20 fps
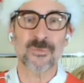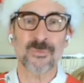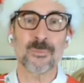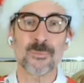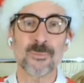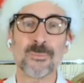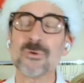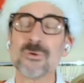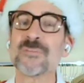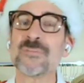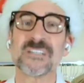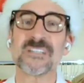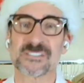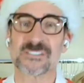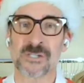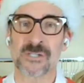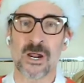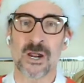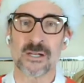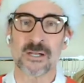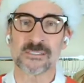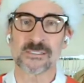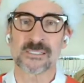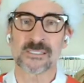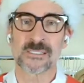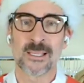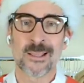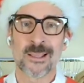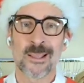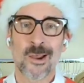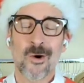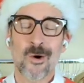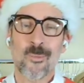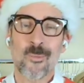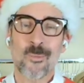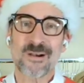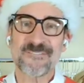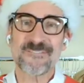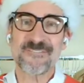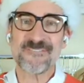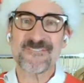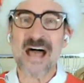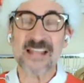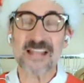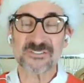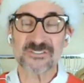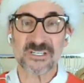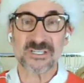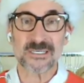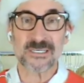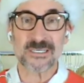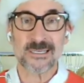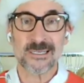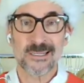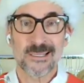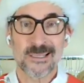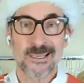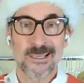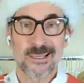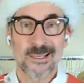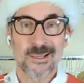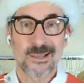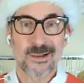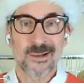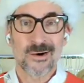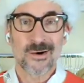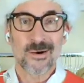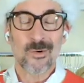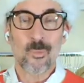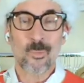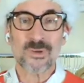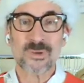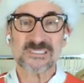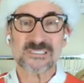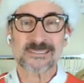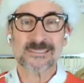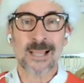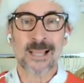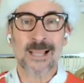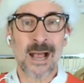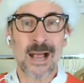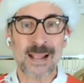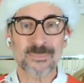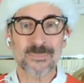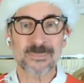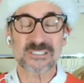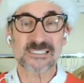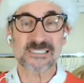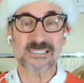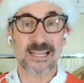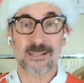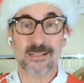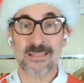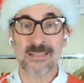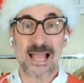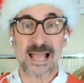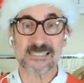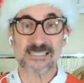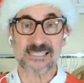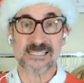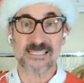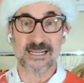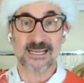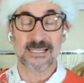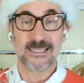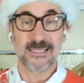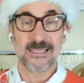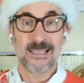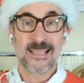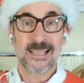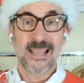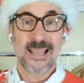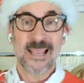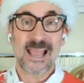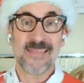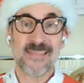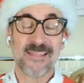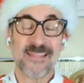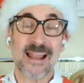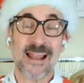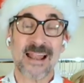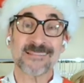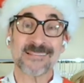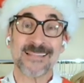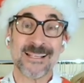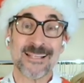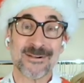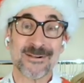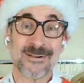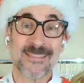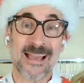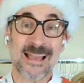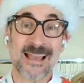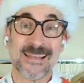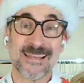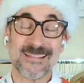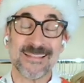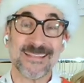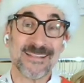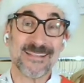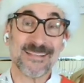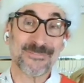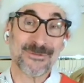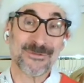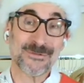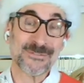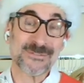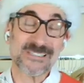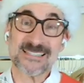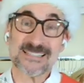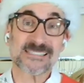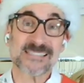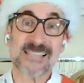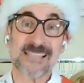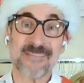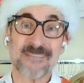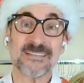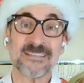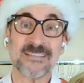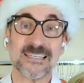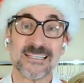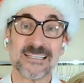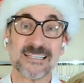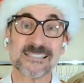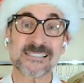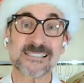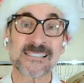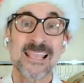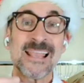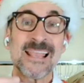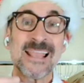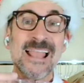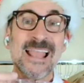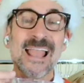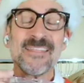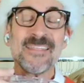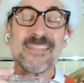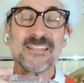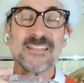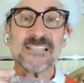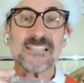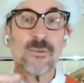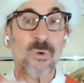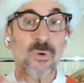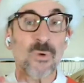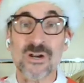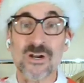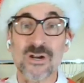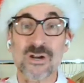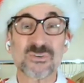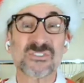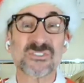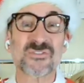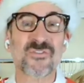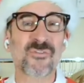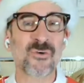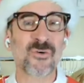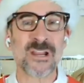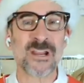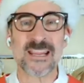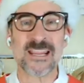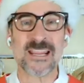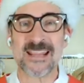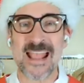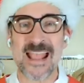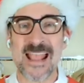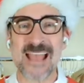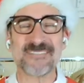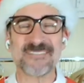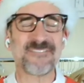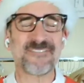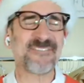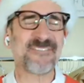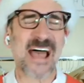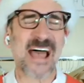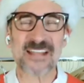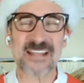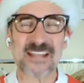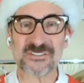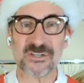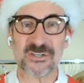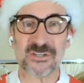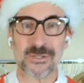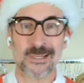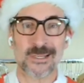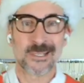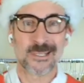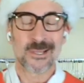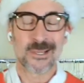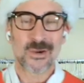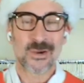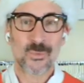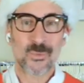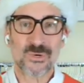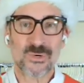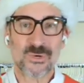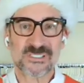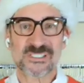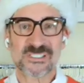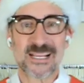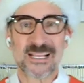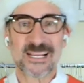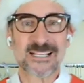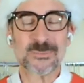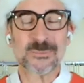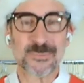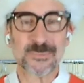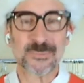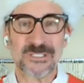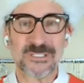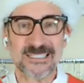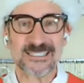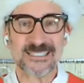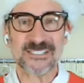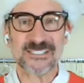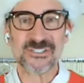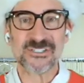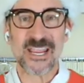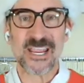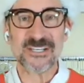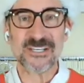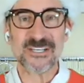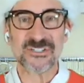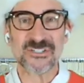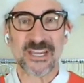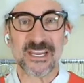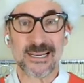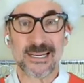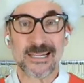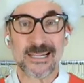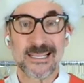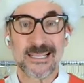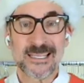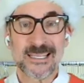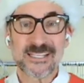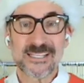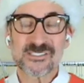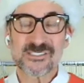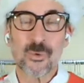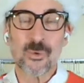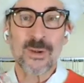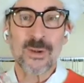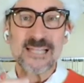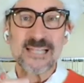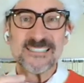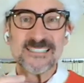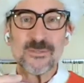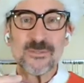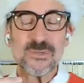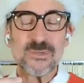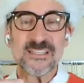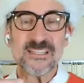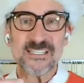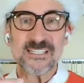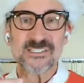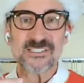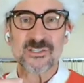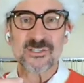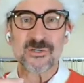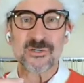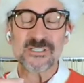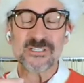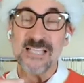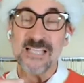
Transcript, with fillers: movie stars where fashion was timeless and classic. And then I layer that in the influences of the 70s and this, where it was free and fashion was completely changing. So what I did with this skirt is I